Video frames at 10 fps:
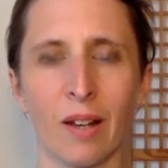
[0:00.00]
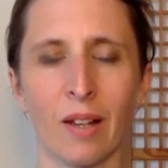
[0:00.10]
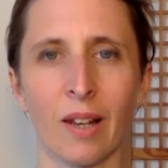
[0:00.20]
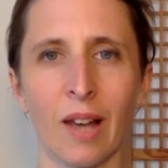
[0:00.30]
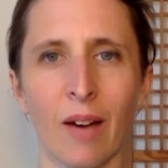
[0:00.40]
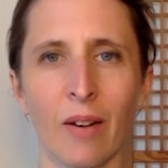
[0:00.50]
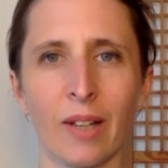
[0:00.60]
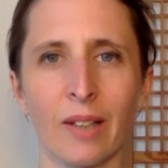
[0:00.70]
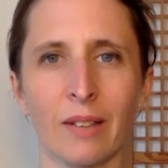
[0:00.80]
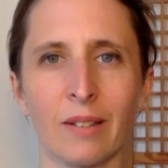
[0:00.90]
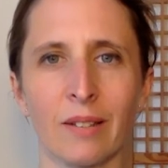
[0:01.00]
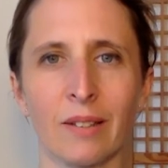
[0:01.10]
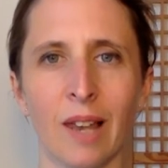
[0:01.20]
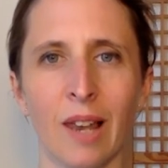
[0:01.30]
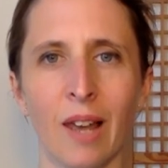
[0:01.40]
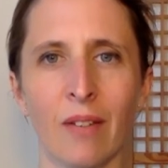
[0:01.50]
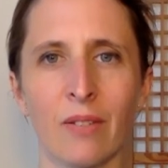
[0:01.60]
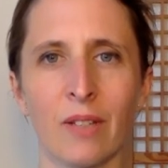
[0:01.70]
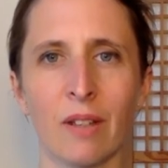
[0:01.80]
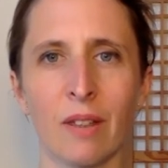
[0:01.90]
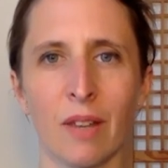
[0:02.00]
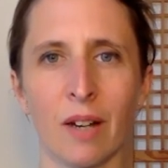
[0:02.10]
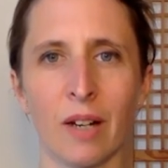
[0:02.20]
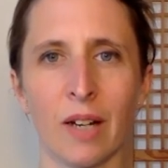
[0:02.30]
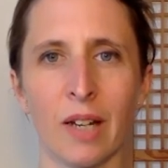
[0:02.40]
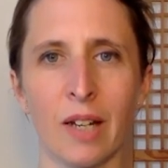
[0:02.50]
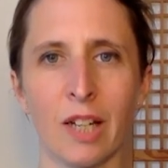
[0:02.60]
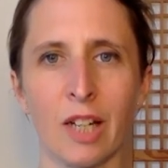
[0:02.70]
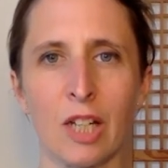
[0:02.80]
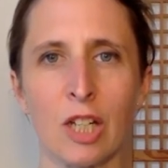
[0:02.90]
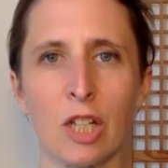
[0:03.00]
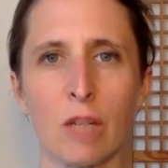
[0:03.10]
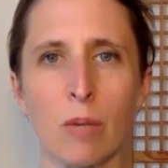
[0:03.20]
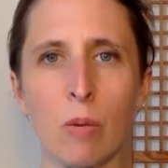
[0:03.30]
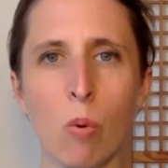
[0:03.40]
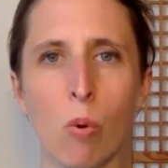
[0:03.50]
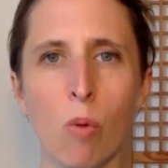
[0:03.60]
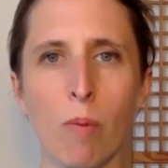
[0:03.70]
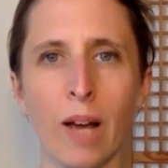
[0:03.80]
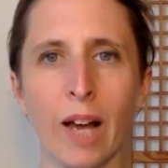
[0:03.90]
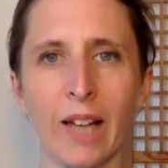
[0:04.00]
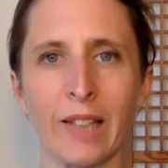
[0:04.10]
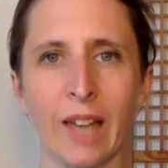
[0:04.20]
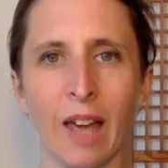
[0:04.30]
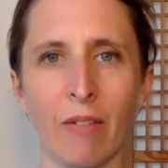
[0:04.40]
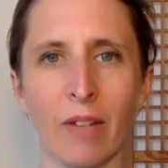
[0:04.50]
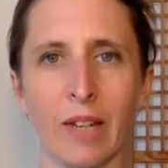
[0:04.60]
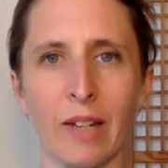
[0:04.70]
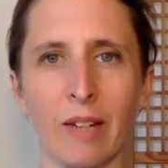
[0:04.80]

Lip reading: Allowing the left thigh to be warm and heavy.